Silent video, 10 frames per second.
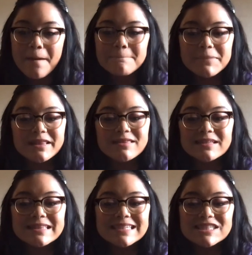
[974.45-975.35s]
but the
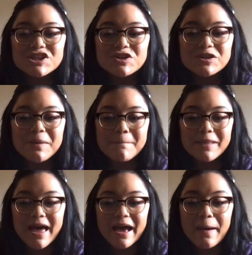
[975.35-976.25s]
little
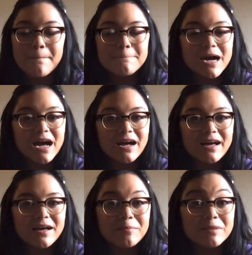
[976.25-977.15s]
black bug
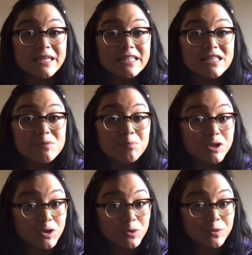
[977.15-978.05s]
bleeds
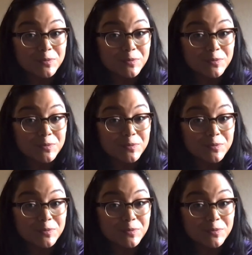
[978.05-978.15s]
blue.